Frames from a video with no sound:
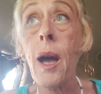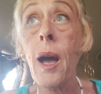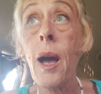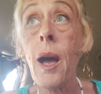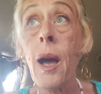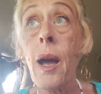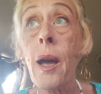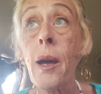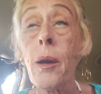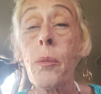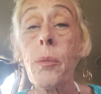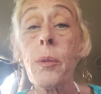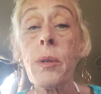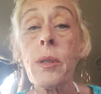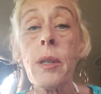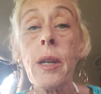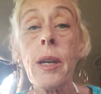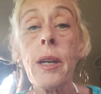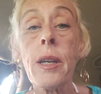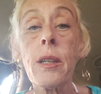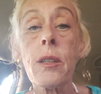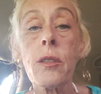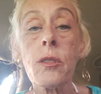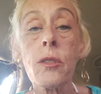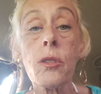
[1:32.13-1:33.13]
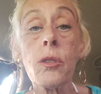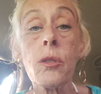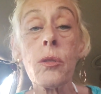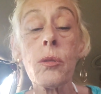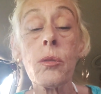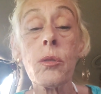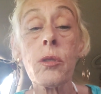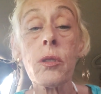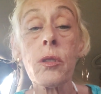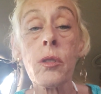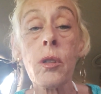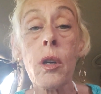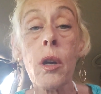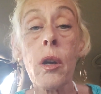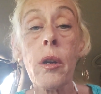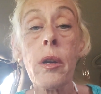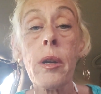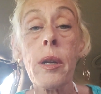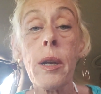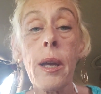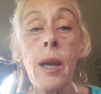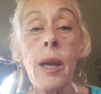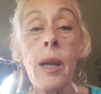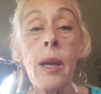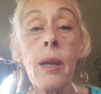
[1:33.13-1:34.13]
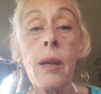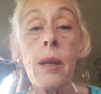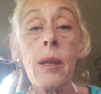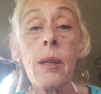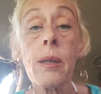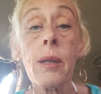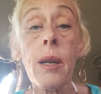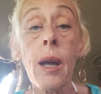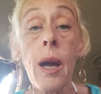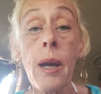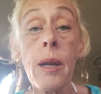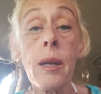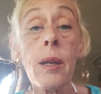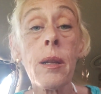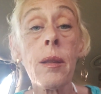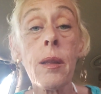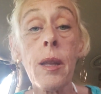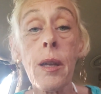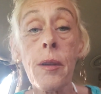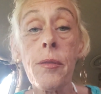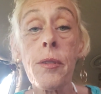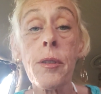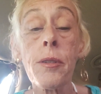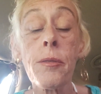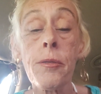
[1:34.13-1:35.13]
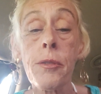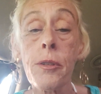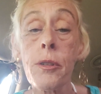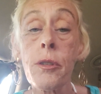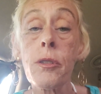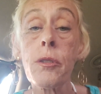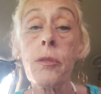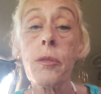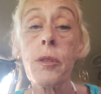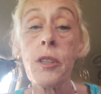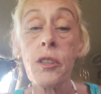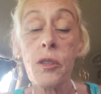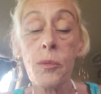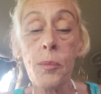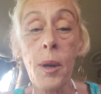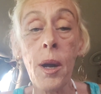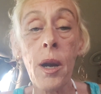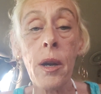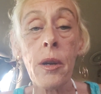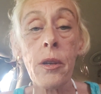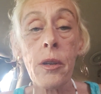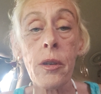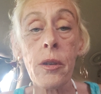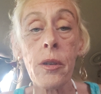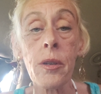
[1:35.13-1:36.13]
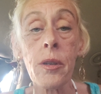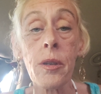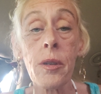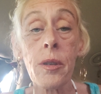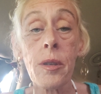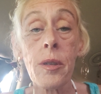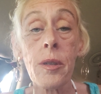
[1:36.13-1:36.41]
I would like to start a 9/11 first responder